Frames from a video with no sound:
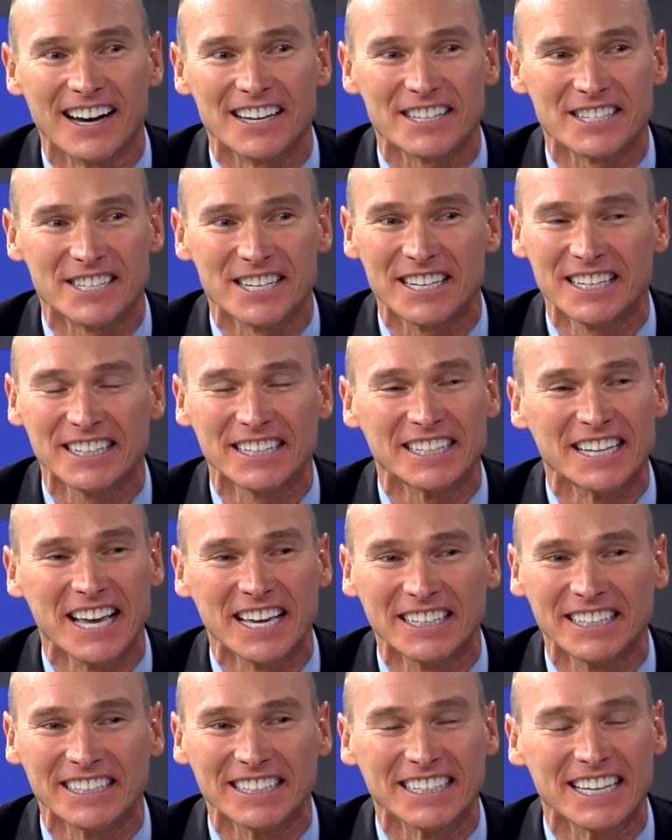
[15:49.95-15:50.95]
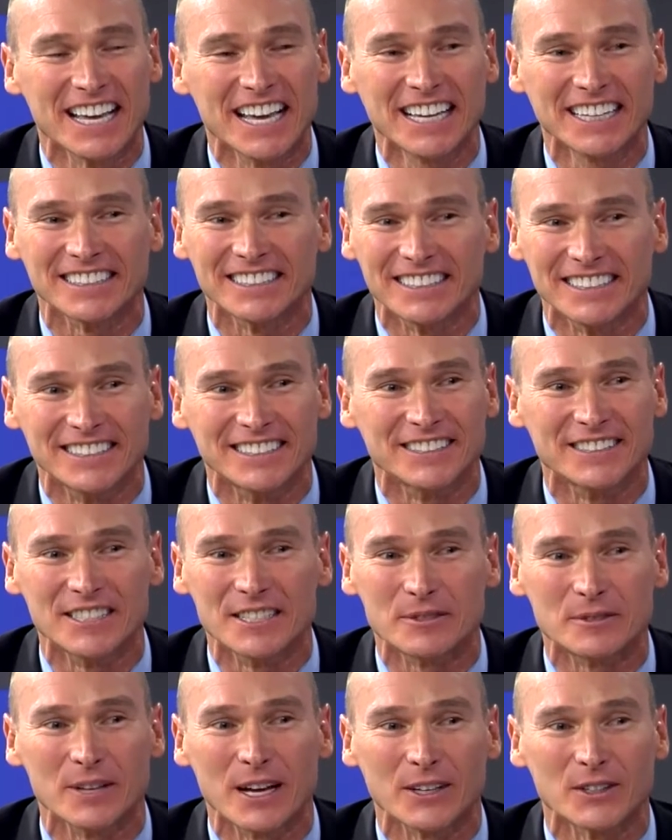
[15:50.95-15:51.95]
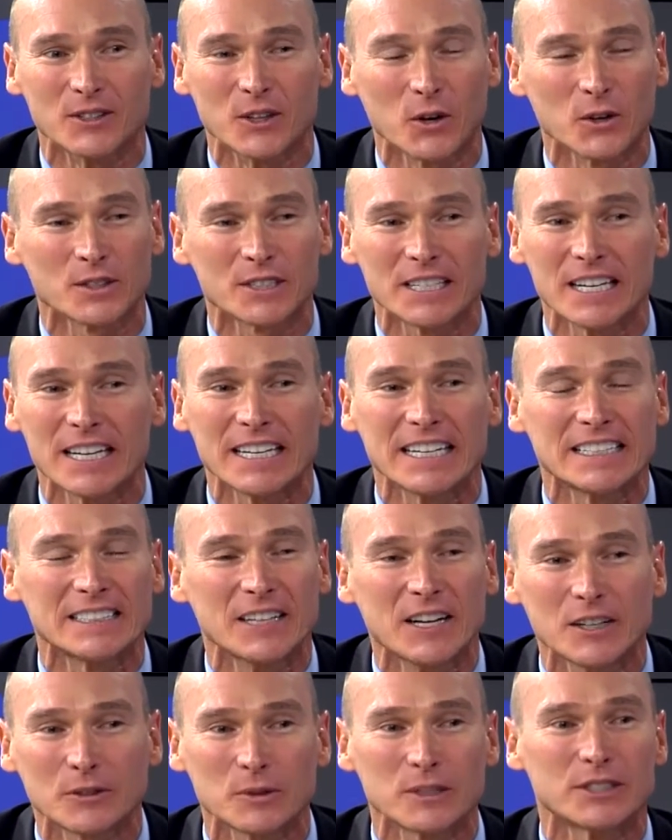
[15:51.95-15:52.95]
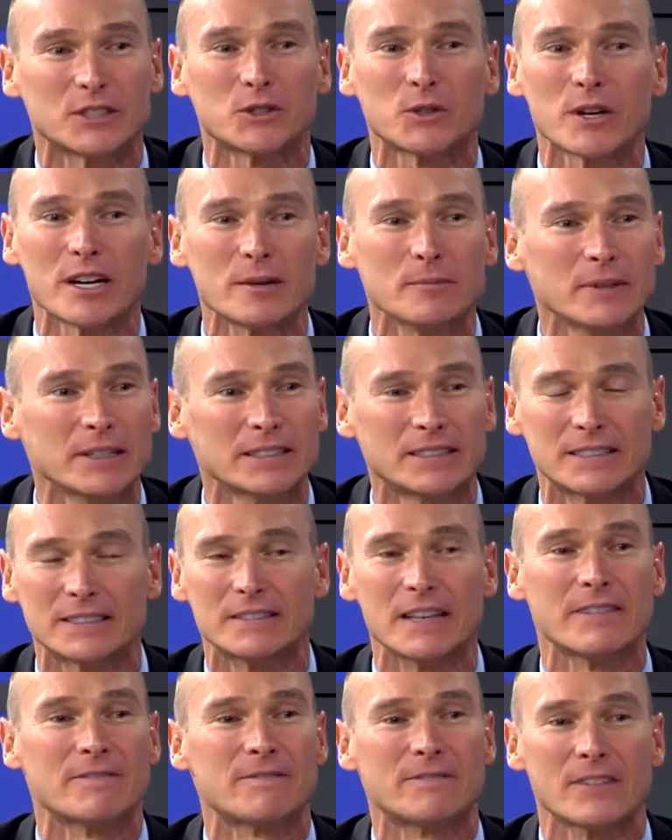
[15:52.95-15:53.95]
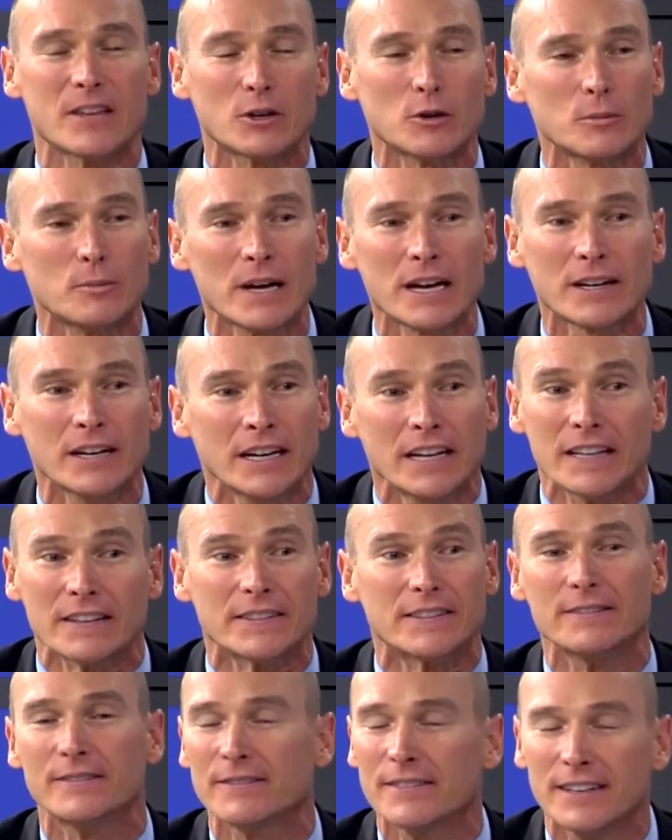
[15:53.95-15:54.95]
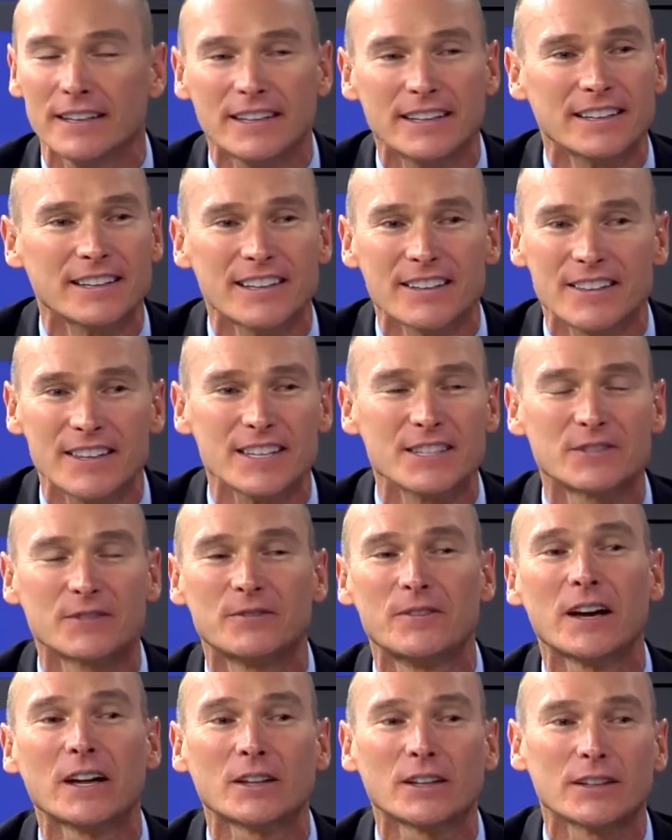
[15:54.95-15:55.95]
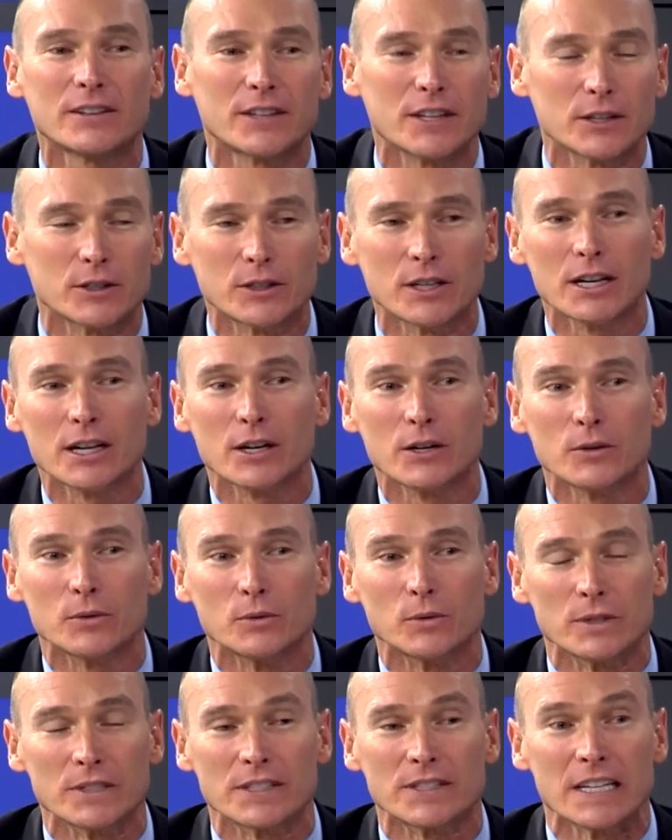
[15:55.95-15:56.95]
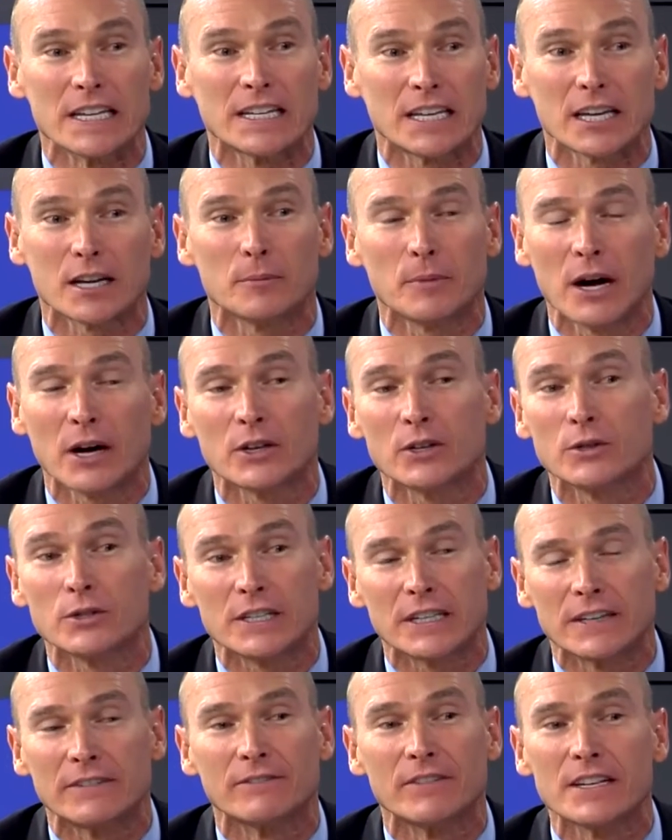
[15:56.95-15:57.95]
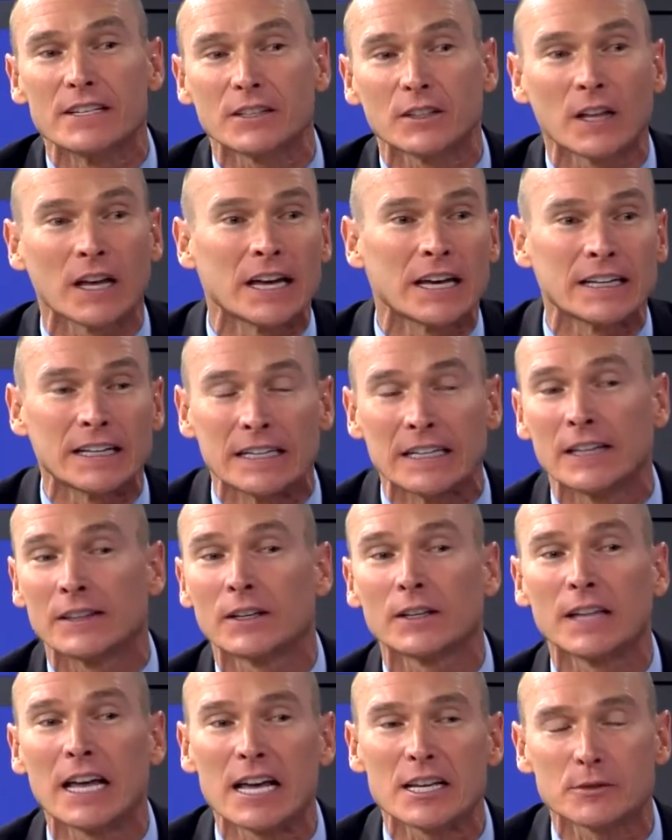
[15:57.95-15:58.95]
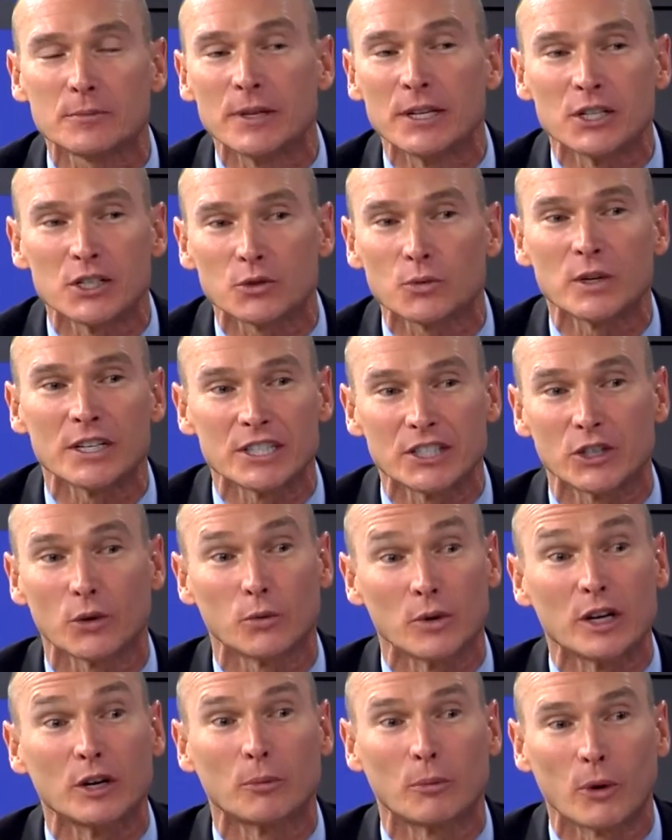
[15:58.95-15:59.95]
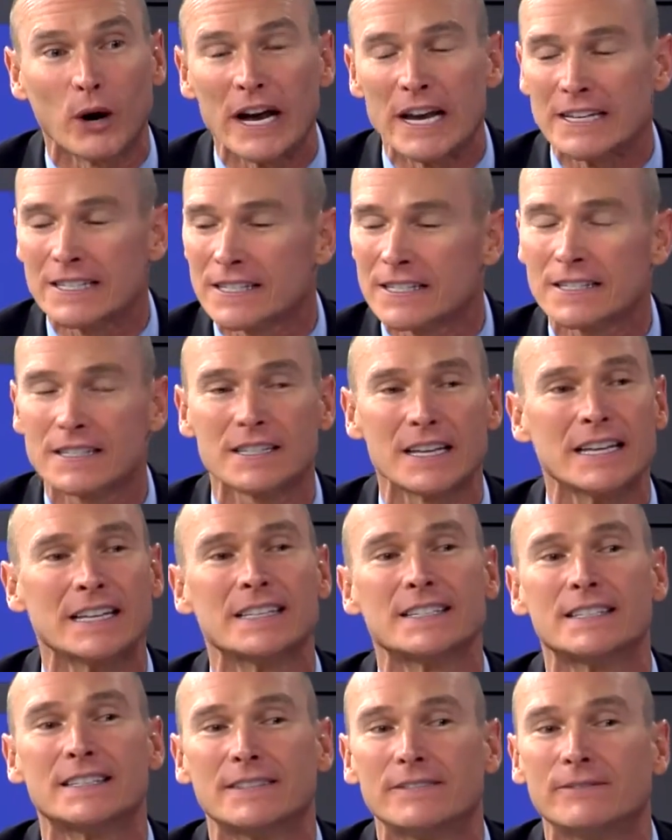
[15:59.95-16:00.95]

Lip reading: I see it again and again. These adults getting done with treatment, they feel better. This fella that was thinking about using Invisalign and at the last minute switched to real braces is